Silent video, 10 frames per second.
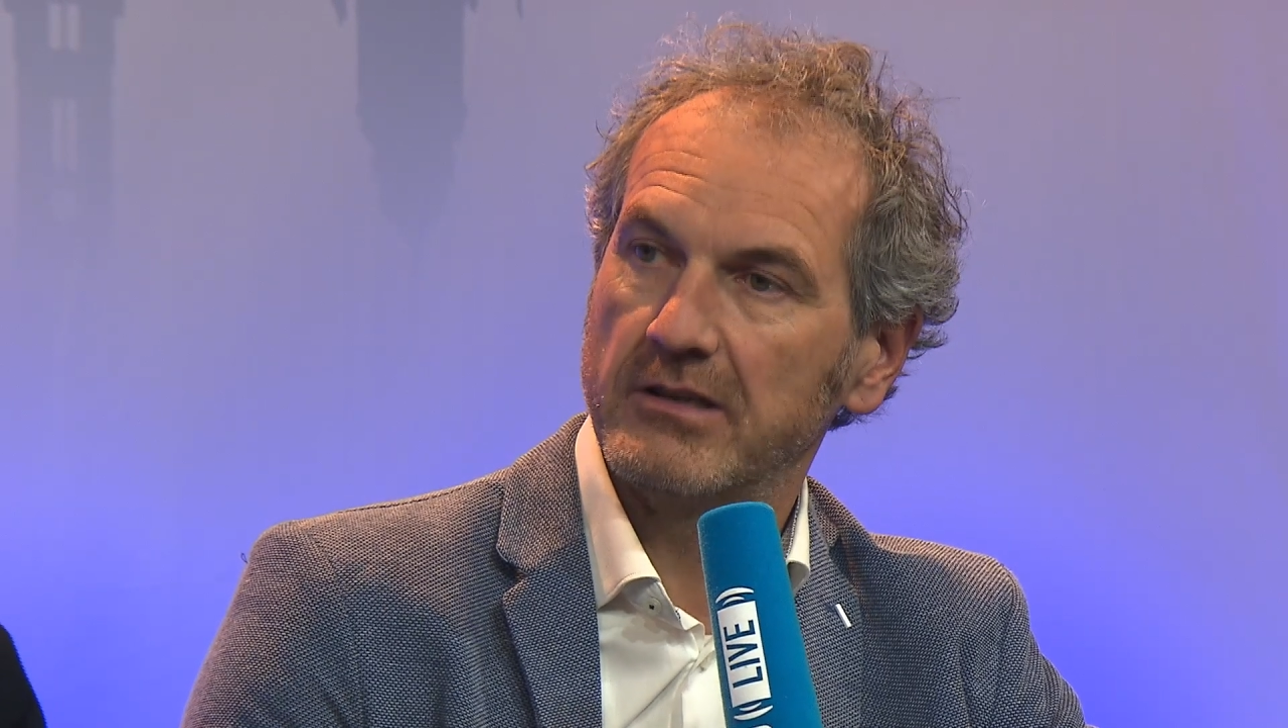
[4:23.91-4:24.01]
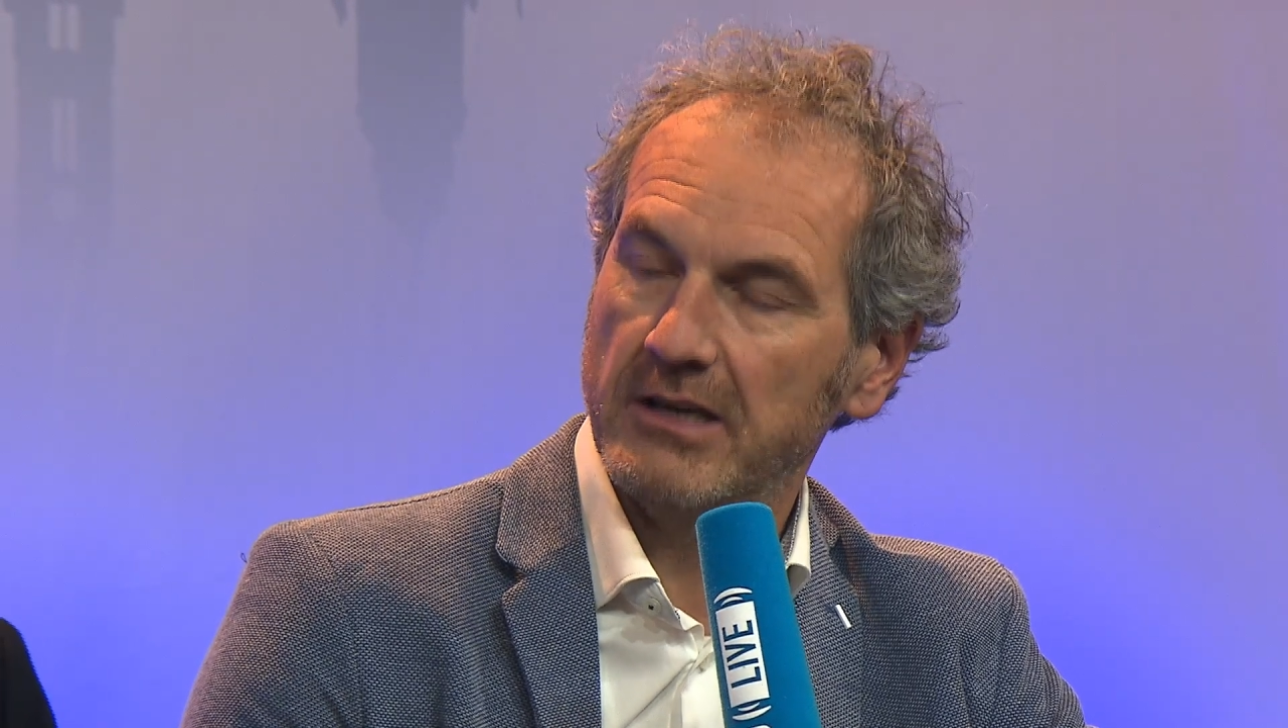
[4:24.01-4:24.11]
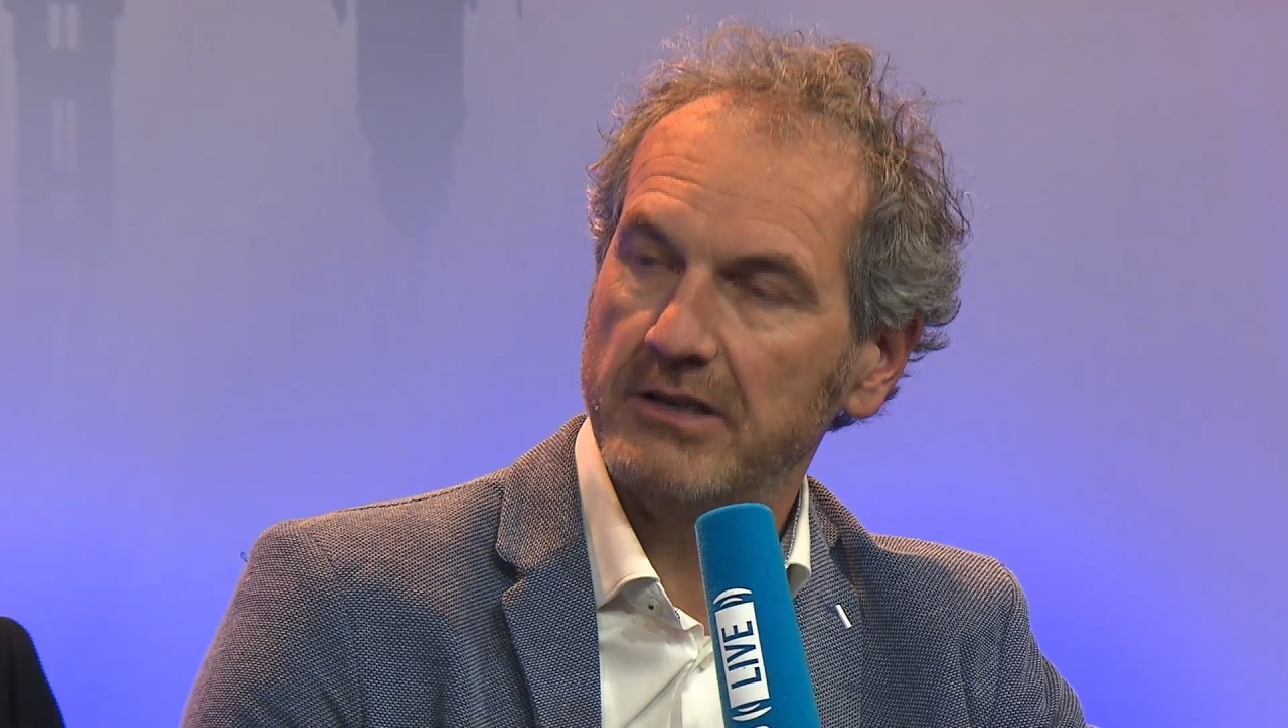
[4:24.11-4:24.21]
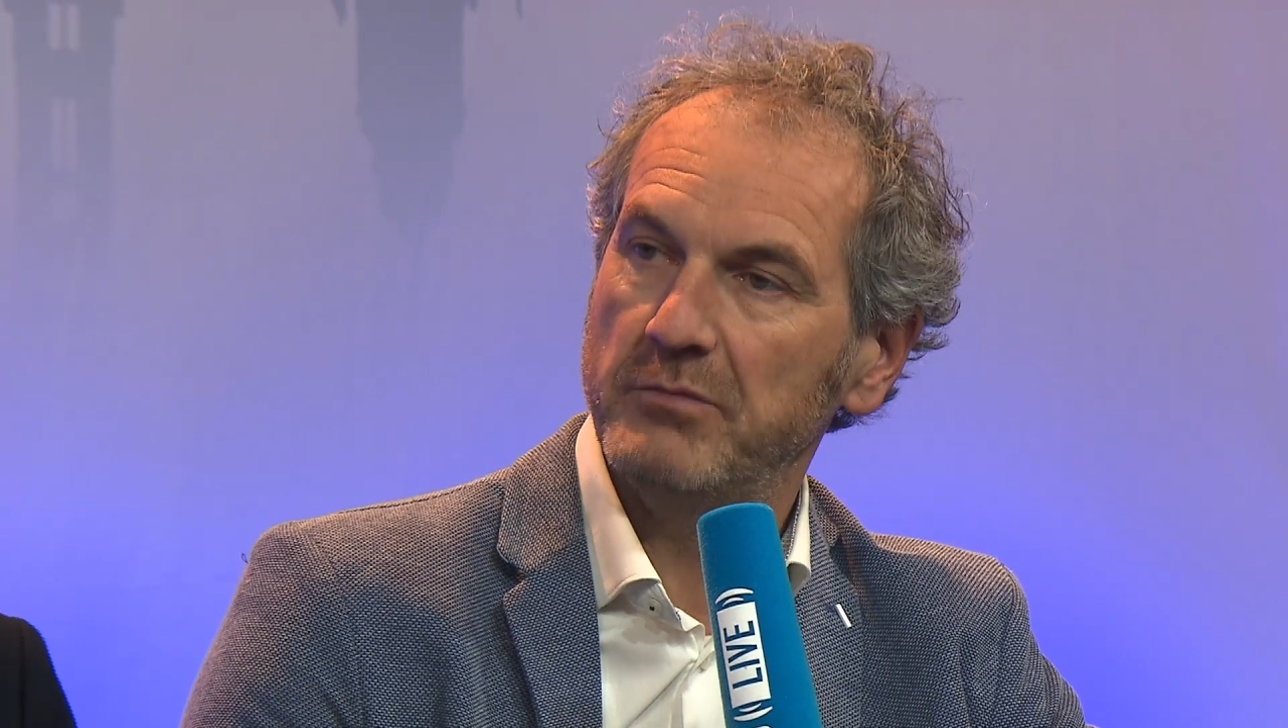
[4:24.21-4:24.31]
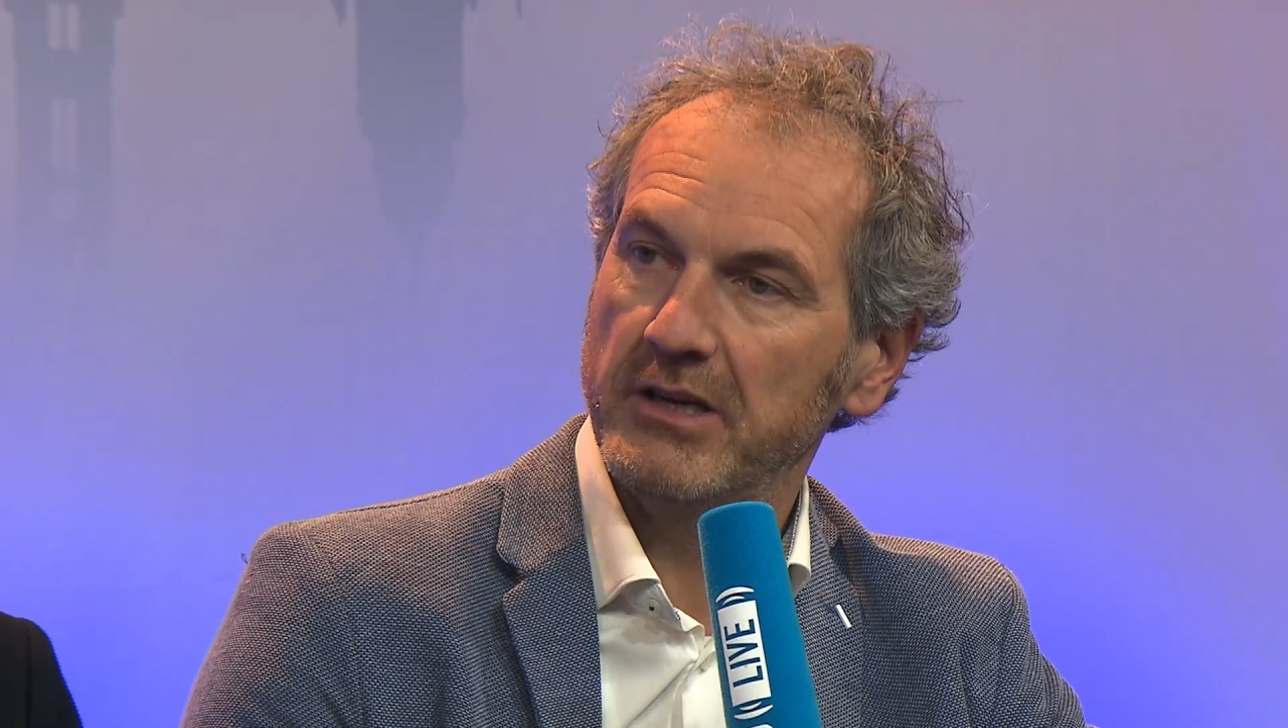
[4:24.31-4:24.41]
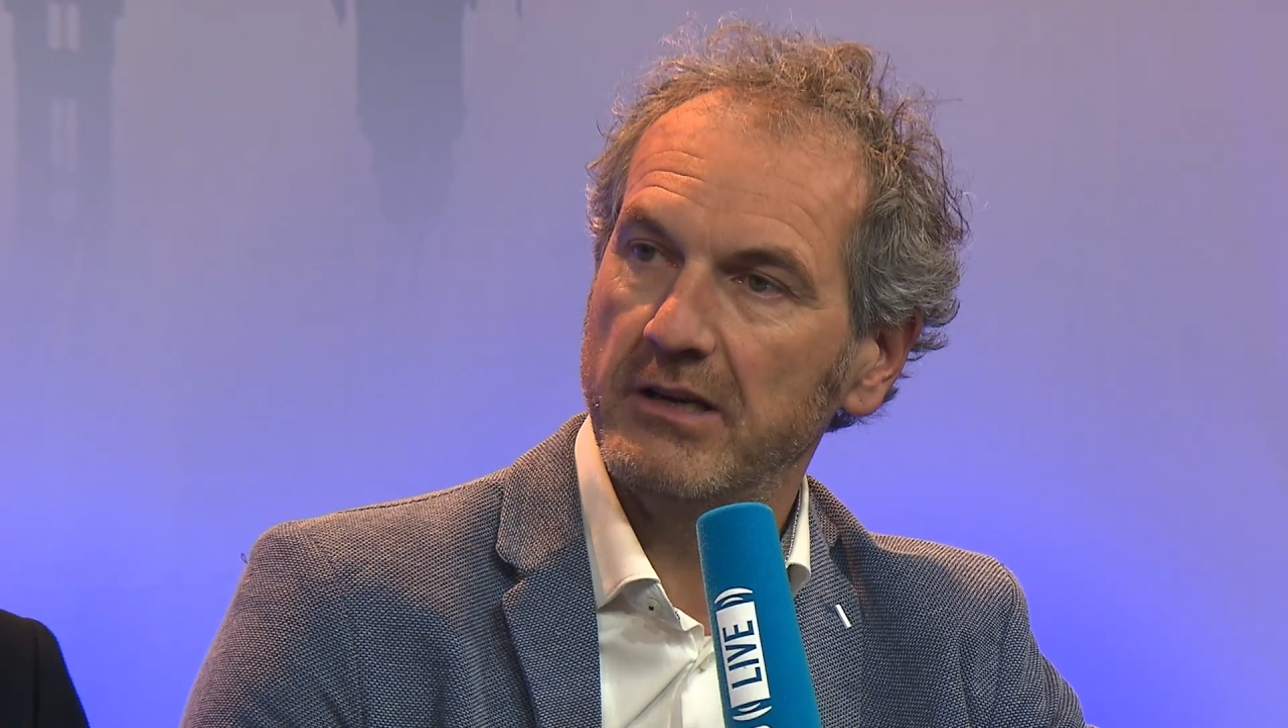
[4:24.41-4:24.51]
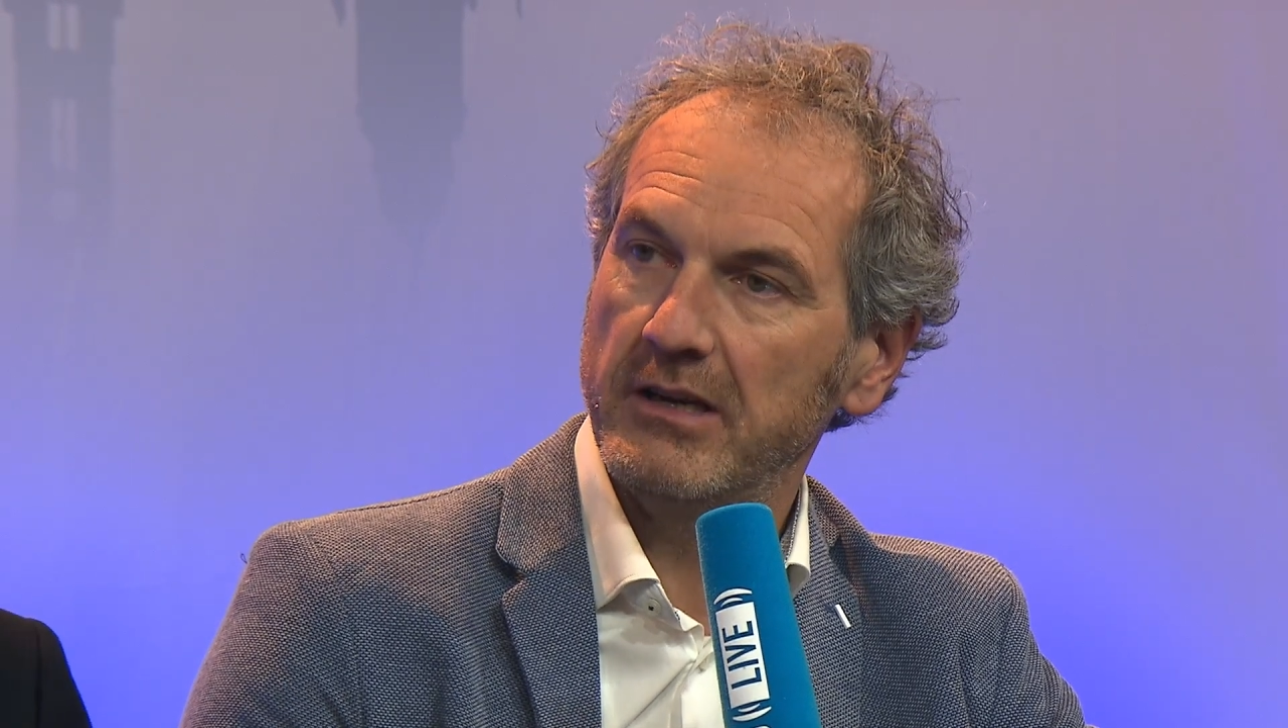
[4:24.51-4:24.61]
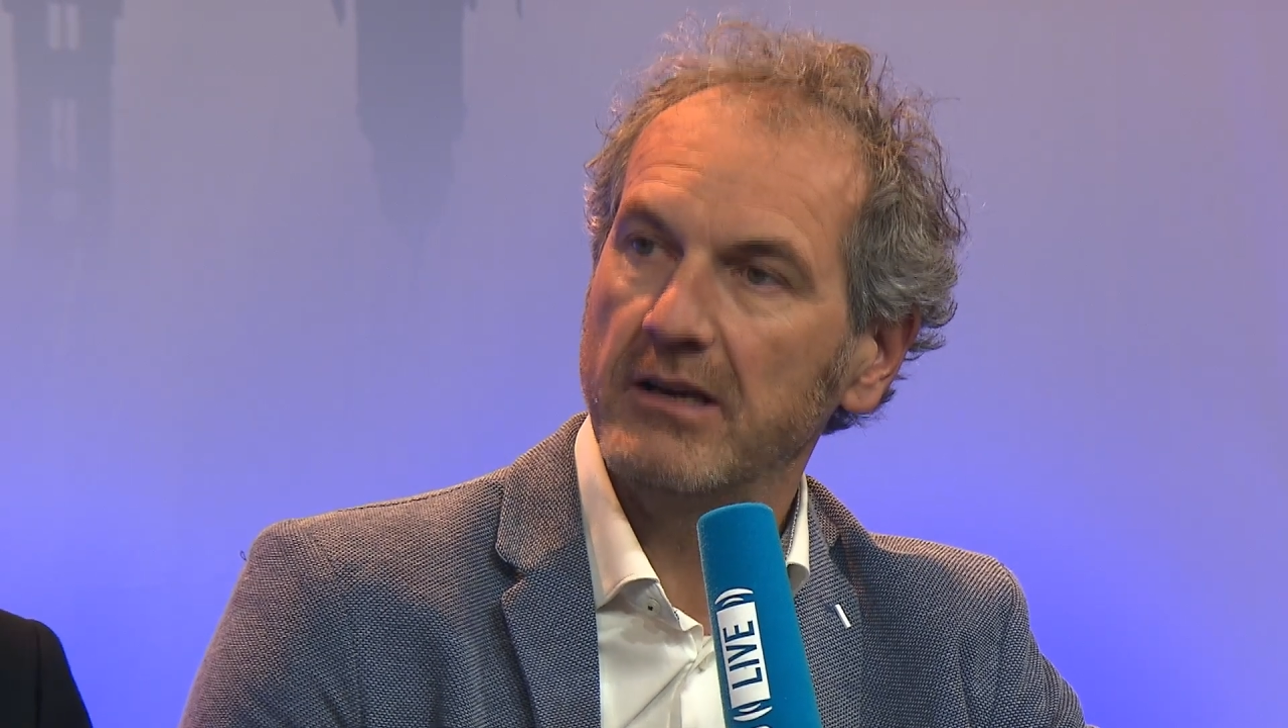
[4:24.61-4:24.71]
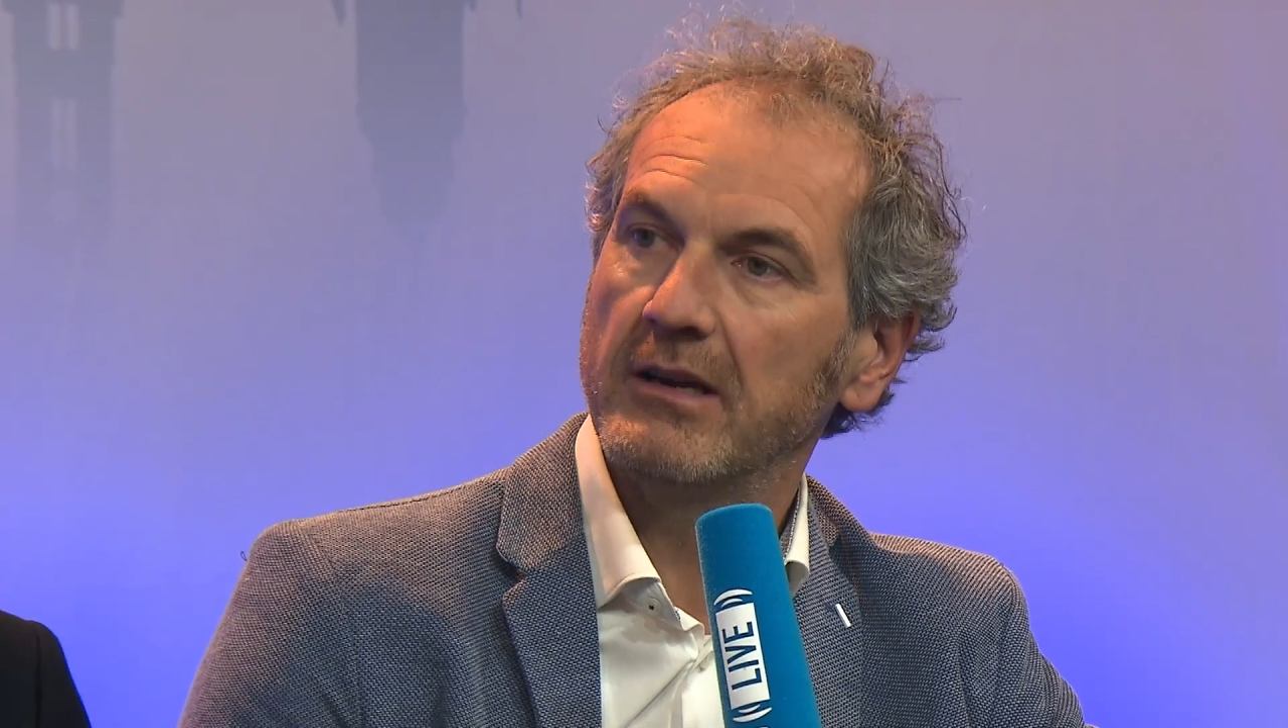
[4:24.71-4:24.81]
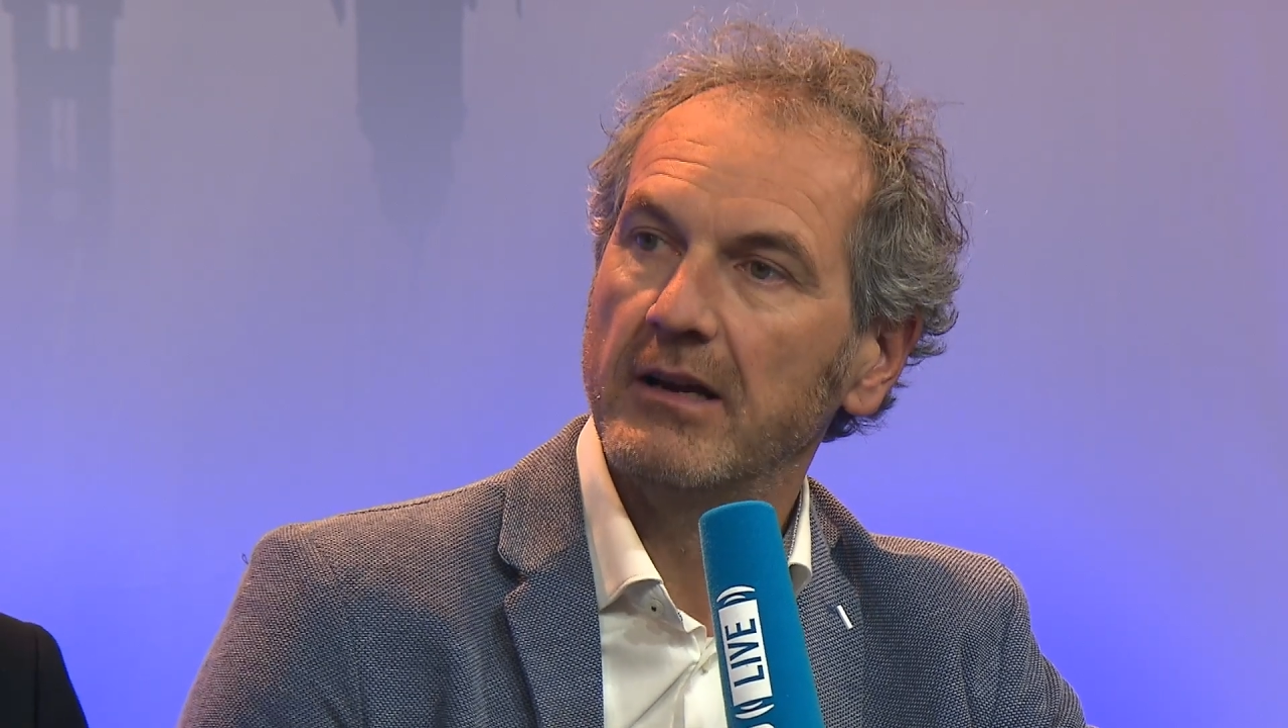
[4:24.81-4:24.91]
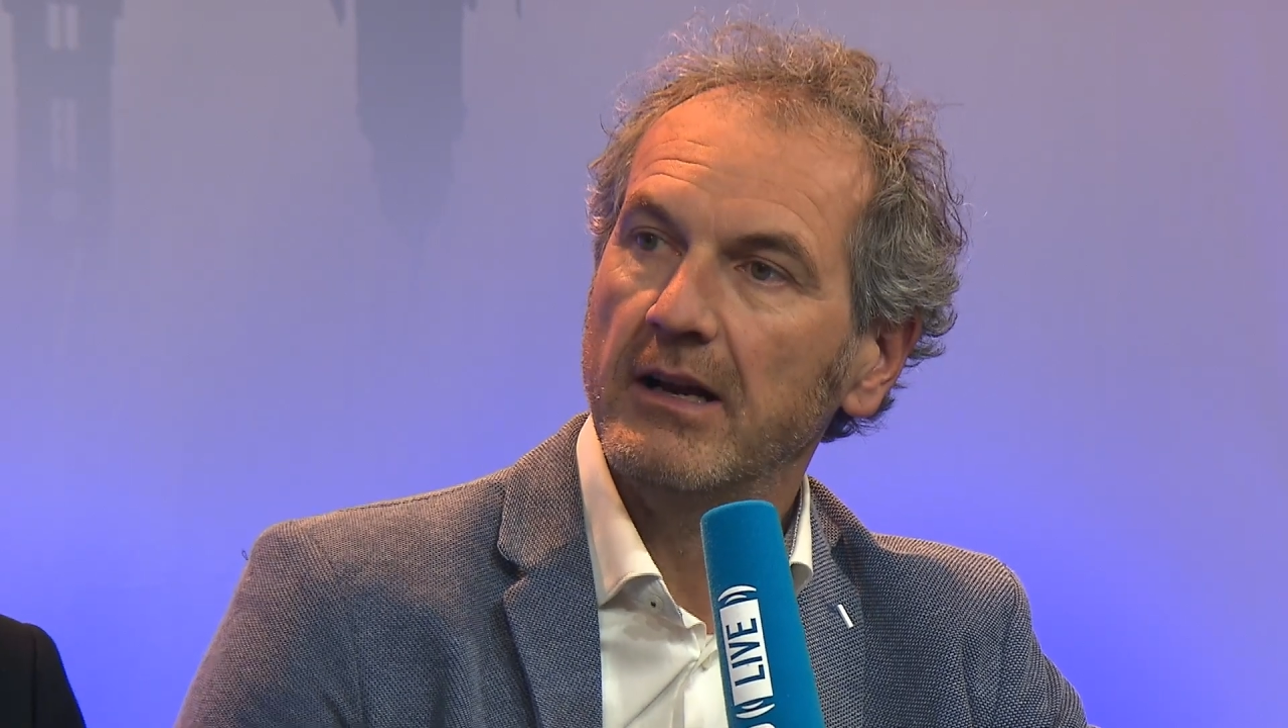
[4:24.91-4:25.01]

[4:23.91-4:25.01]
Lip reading: at the beginning